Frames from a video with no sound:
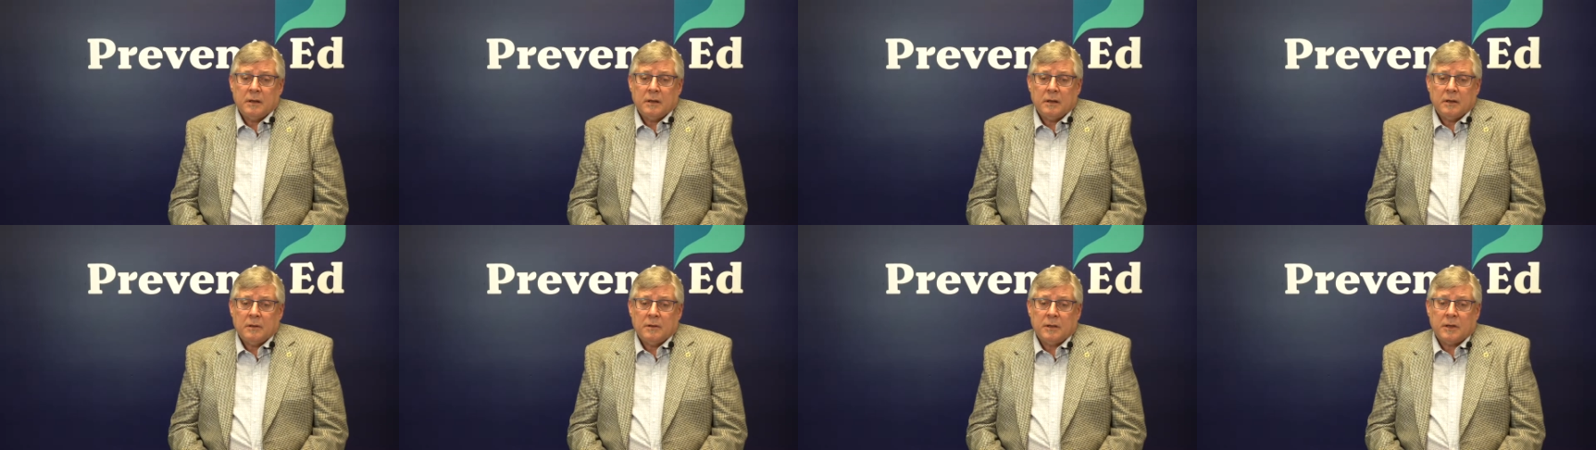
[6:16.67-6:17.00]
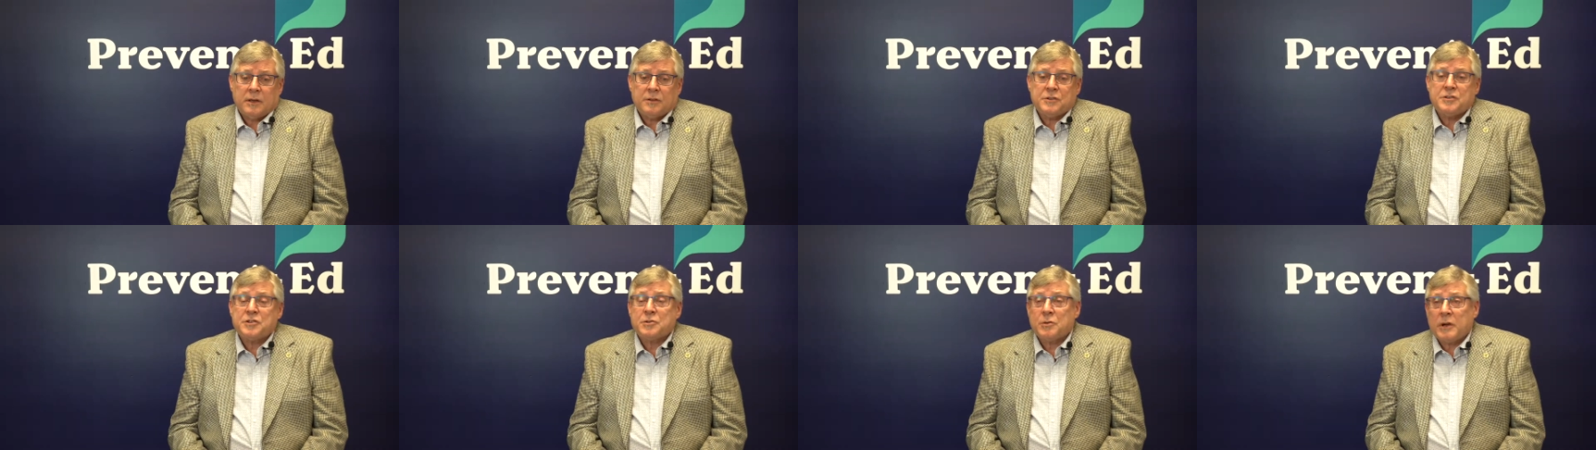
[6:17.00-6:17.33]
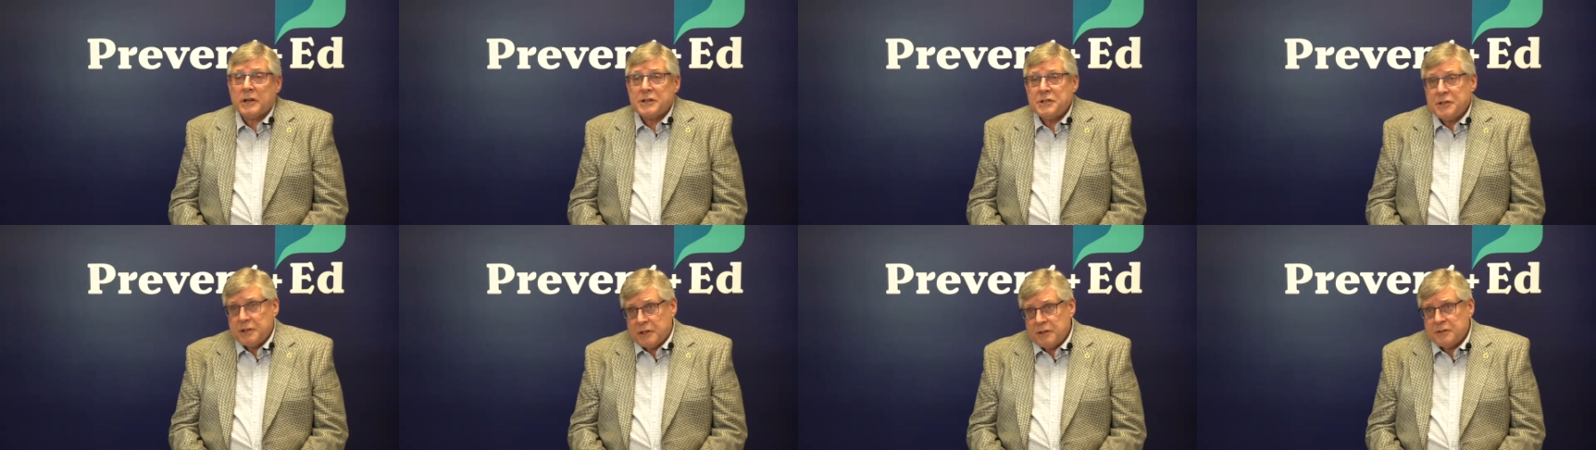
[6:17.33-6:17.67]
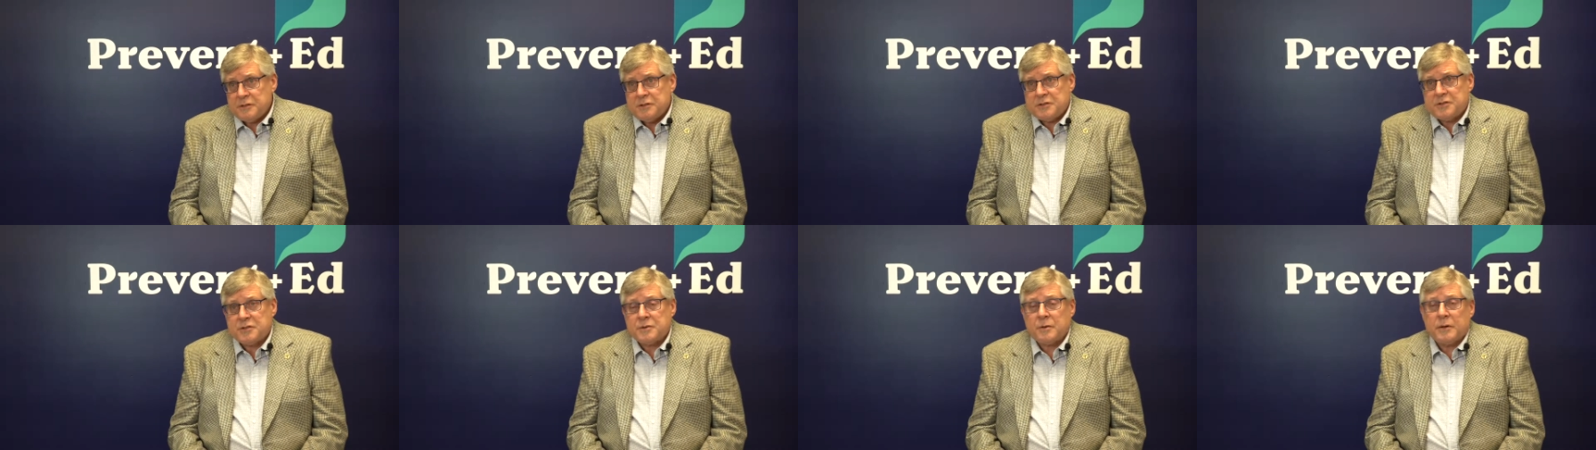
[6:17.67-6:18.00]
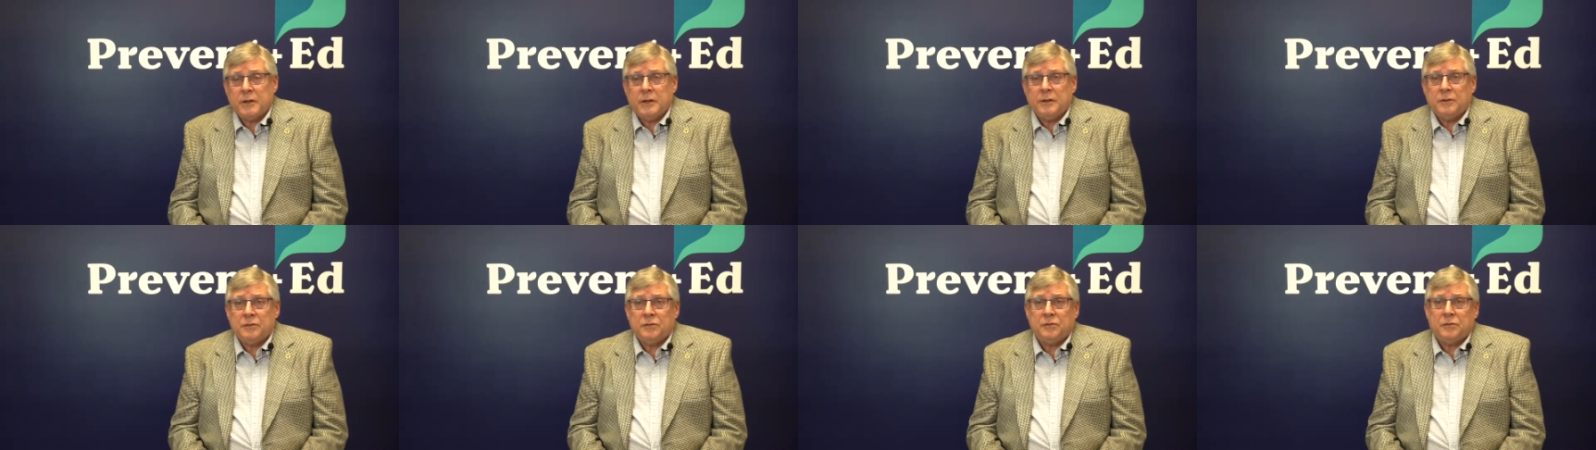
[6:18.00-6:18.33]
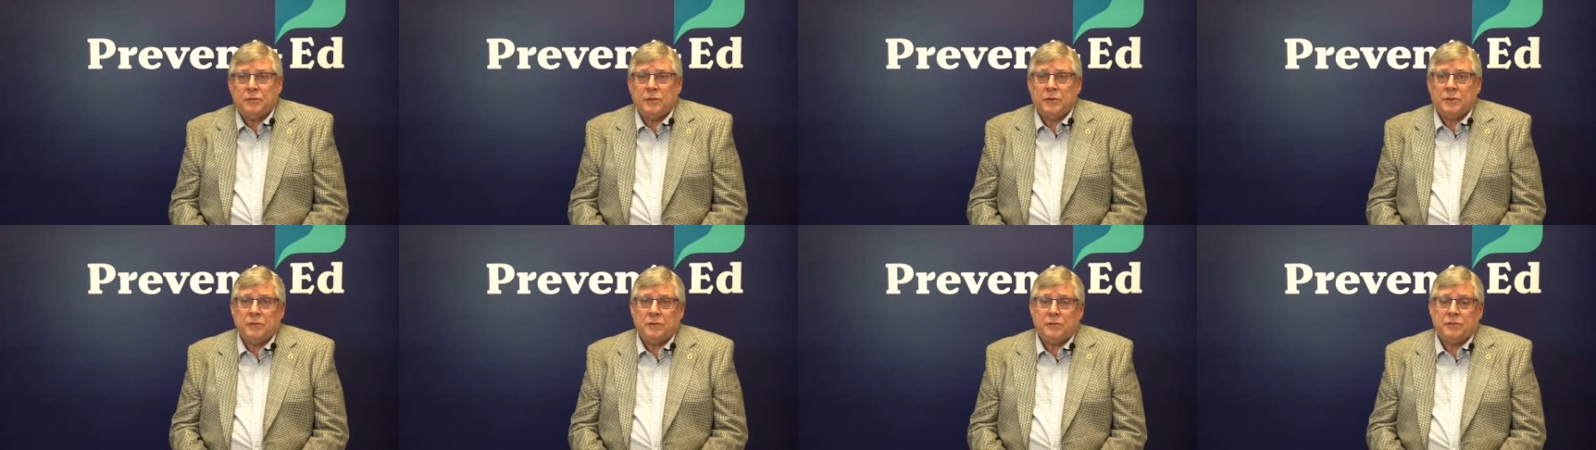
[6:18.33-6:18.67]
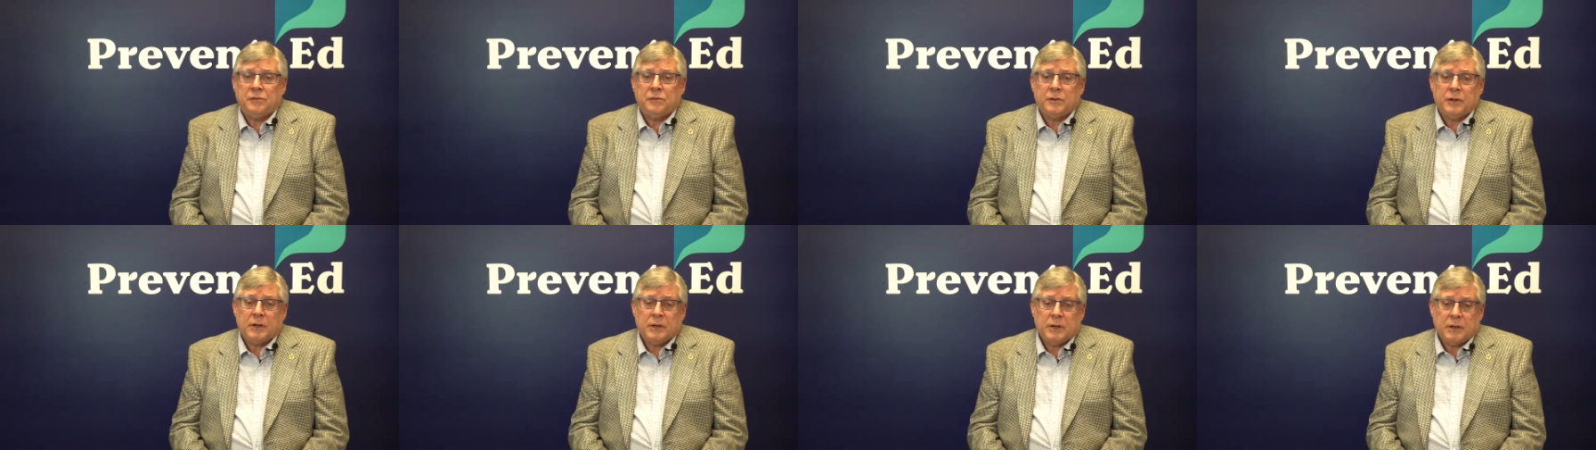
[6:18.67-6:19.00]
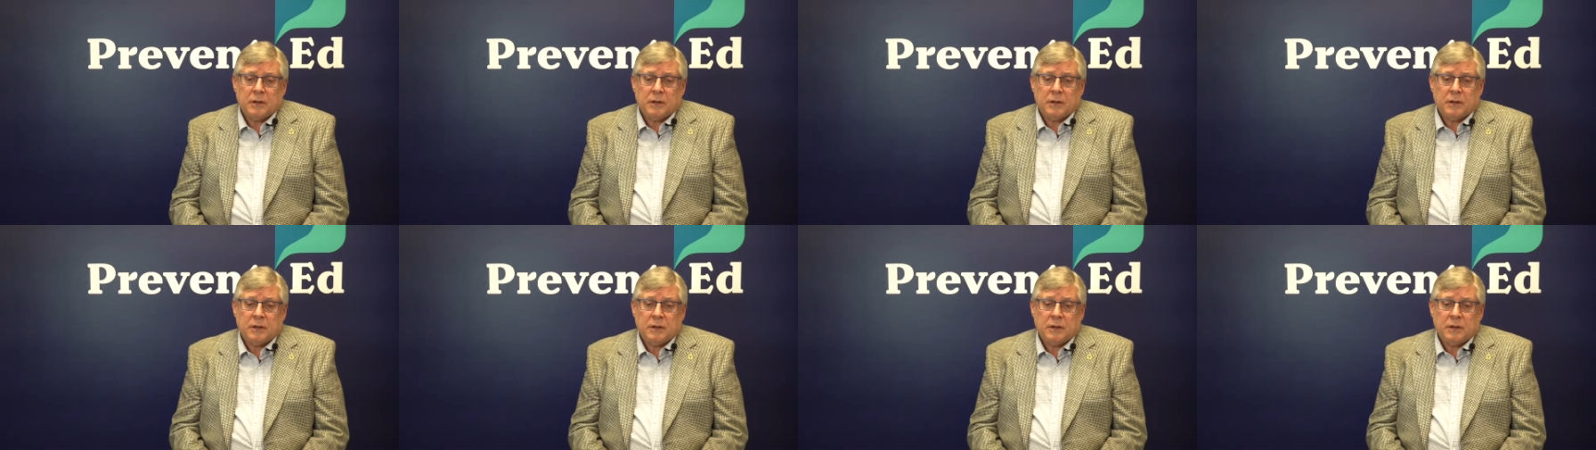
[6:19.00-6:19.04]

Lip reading: the construction industry is